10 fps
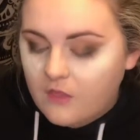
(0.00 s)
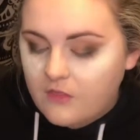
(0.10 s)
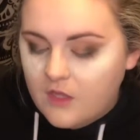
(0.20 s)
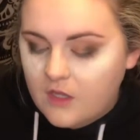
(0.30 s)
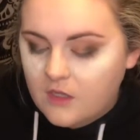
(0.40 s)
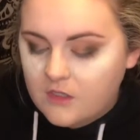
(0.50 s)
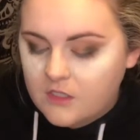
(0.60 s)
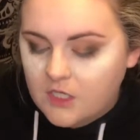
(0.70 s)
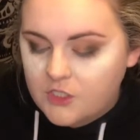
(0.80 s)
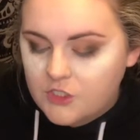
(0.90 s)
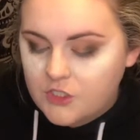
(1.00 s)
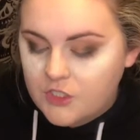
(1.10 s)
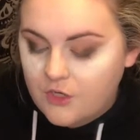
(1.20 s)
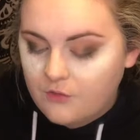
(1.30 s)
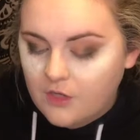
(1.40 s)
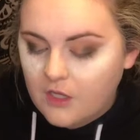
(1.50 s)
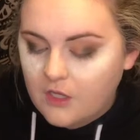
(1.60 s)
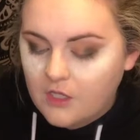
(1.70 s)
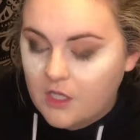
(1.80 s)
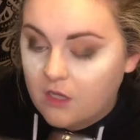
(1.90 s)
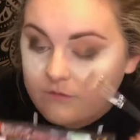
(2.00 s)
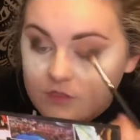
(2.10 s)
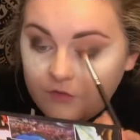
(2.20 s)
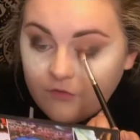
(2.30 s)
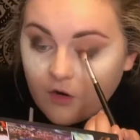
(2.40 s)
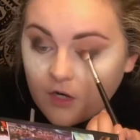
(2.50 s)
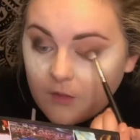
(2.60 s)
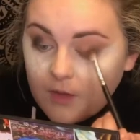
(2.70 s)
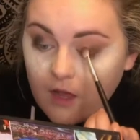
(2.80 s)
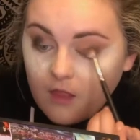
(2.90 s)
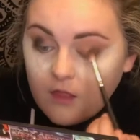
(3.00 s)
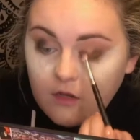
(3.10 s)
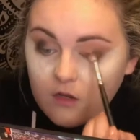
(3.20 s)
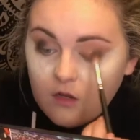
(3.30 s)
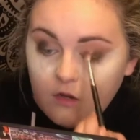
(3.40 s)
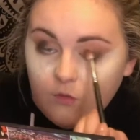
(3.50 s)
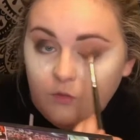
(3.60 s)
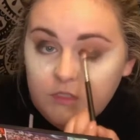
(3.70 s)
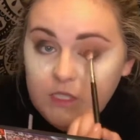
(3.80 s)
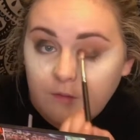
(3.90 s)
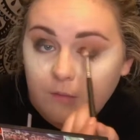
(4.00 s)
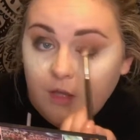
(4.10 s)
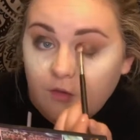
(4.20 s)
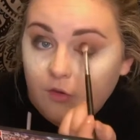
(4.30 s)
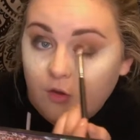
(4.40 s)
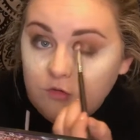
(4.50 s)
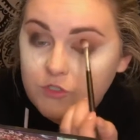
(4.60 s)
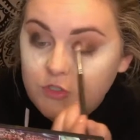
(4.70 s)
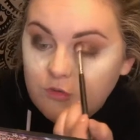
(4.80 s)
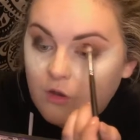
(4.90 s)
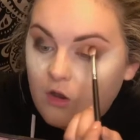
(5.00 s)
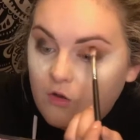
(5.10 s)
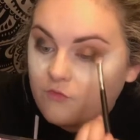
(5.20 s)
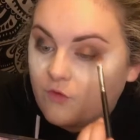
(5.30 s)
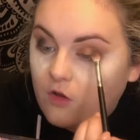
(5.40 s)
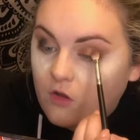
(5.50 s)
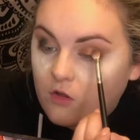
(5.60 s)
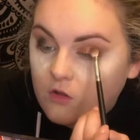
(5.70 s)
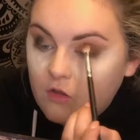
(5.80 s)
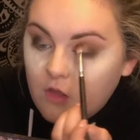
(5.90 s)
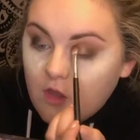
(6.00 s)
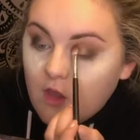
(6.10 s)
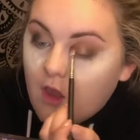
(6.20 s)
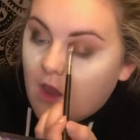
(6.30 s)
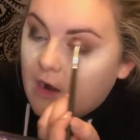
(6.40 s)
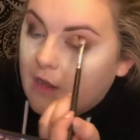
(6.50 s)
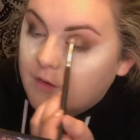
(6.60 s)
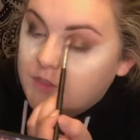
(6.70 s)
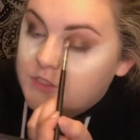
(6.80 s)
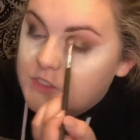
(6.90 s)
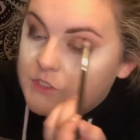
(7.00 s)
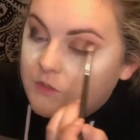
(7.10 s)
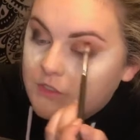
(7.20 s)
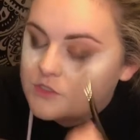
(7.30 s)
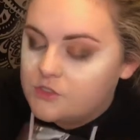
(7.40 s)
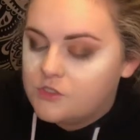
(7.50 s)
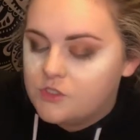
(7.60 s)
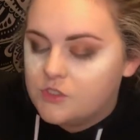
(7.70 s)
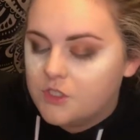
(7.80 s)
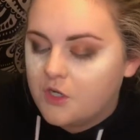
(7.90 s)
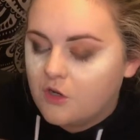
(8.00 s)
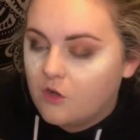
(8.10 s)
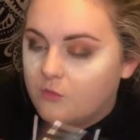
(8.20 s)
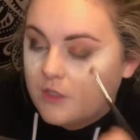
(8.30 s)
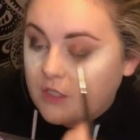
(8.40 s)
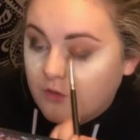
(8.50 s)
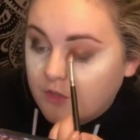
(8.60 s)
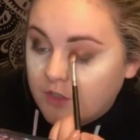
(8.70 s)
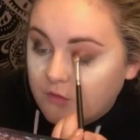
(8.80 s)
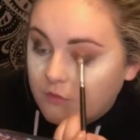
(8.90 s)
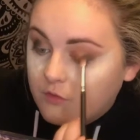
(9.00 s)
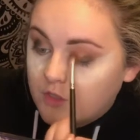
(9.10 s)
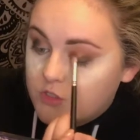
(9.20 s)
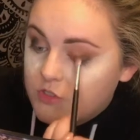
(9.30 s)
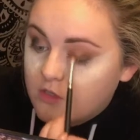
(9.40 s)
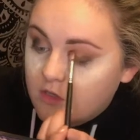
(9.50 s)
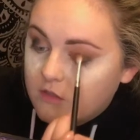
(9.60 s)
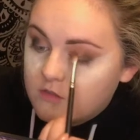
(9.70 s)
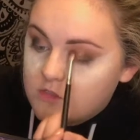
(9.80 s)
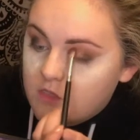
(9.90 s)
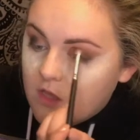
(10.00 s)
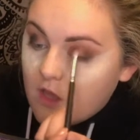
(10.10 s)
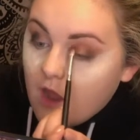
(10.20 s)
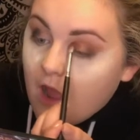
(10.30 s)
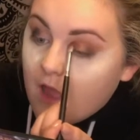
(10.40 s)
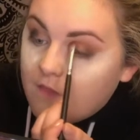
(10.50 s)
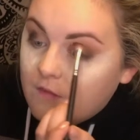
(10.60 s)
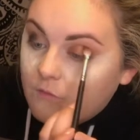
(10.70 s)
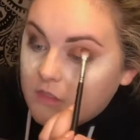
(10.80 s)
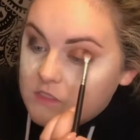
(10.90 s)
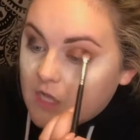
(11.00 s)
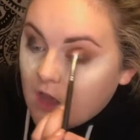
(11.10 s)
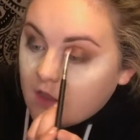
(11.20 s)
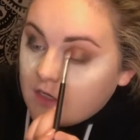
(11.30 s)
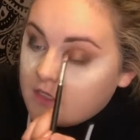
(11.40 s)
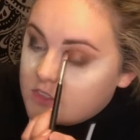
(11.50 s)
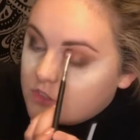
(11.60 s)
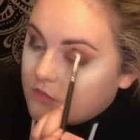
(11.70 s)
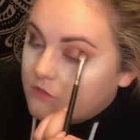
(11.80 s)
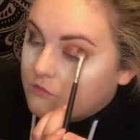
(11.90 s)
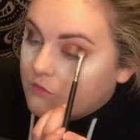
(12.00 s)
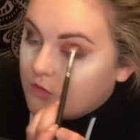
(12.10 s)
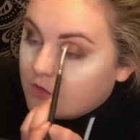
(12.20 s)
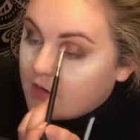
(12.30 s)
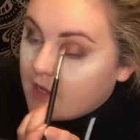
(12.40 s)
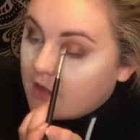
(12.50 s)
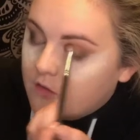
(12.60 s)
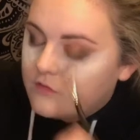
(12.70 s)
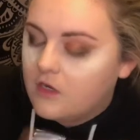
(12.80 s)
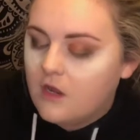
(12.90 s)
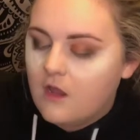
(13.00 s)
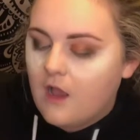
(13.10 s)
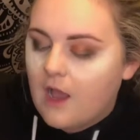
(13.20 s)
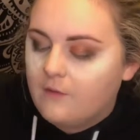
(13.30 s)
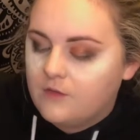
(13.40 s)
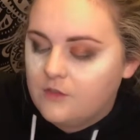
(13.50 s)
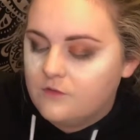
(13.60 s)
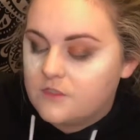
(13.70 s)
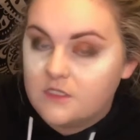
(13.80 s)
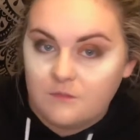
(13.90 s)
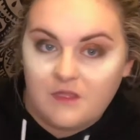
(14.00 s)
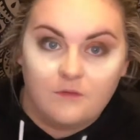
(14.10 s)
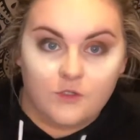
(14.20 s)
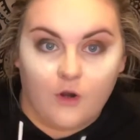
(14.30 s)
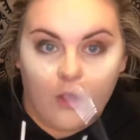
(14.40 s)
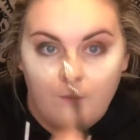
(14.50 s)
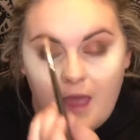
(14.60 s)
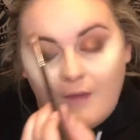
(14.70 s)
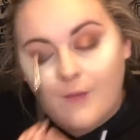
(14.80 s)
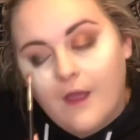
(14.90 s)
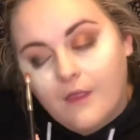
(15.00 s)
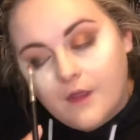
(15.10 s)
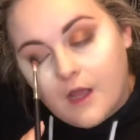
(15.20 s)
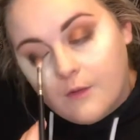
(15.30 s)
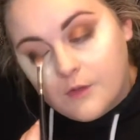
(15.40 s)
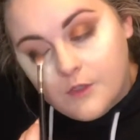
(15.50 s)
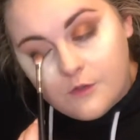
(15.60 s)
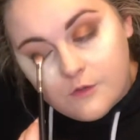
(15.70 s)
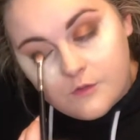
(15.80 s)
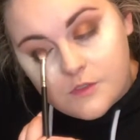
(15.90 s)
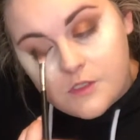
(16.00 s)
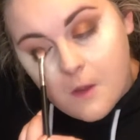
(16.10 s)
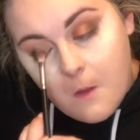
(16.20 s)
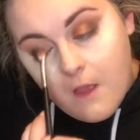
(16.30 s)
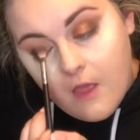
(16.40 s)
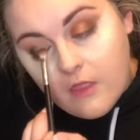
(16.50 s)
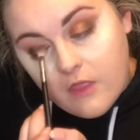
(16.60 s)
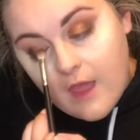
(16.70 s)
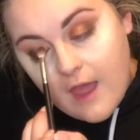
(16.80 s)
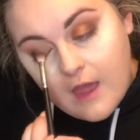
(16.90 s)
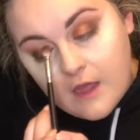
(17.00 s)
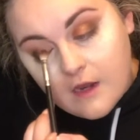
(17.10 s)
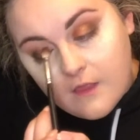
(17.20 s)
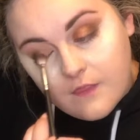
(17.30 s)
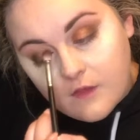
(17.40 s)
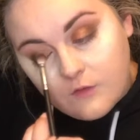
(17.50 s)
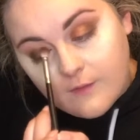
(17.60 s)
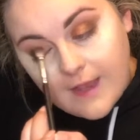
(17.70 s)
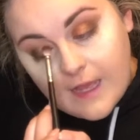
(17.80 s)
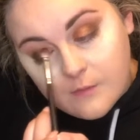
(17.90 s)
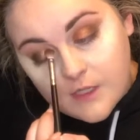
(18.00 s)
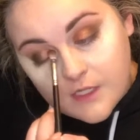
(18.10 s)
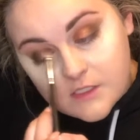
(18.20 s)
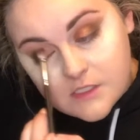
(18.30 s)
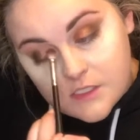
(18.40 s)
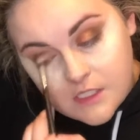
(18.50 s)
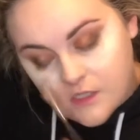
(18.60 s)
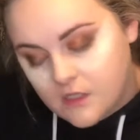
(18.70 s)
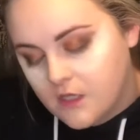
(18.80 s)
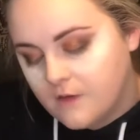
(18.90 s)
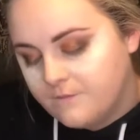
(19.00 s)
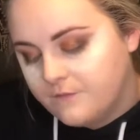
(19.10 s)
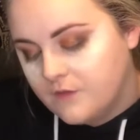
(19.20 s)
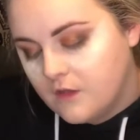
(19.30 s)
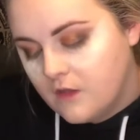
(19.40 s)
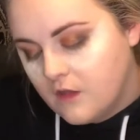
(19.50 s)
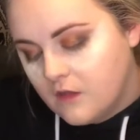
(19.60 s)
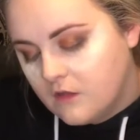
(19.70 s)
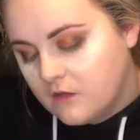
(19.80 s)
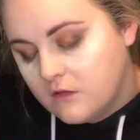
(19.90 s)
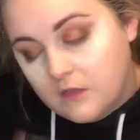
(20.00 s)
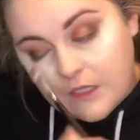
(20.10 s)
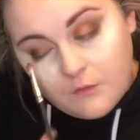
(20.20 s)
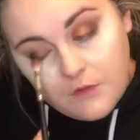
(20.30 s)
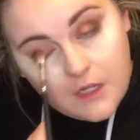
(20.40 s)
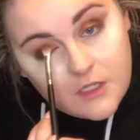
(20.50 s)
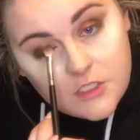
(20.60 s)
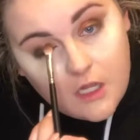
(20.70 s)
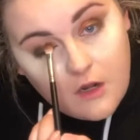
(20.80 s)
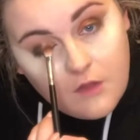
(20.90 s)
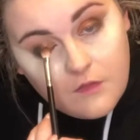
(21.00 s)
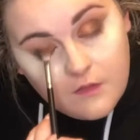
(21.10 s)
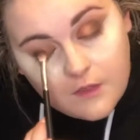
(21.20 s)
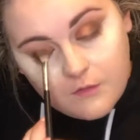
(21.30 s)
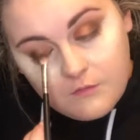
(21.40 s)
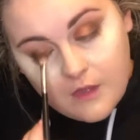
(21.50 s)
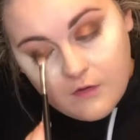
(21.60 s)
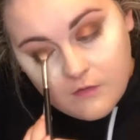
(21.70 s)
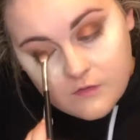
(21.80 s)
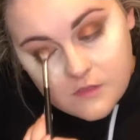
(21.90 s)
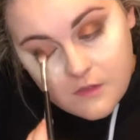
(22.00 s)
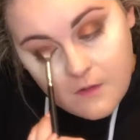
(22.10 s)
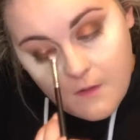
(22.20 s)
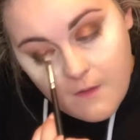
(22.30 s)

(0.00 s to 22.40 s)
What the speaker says: The Natasha Denona Safari palette was like my go-to all fall. And I was doing so many green and orange looks. And then once holidays started to roll around, I would use, because I mean that was her all matte palette, I would use that and then grab like a Stila liquid eyeshadow, the liquid metals.